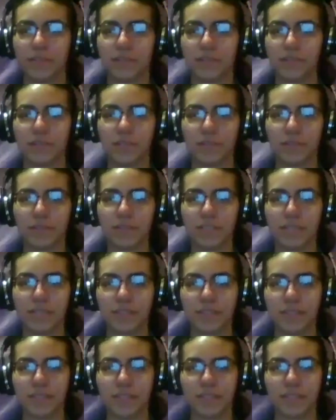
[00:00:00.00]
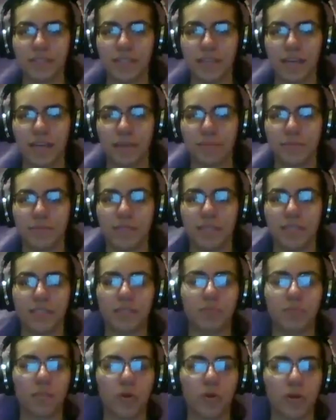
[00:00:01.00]
During these times, it
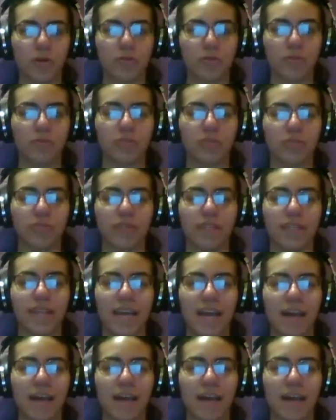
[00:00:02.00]
is more crucial than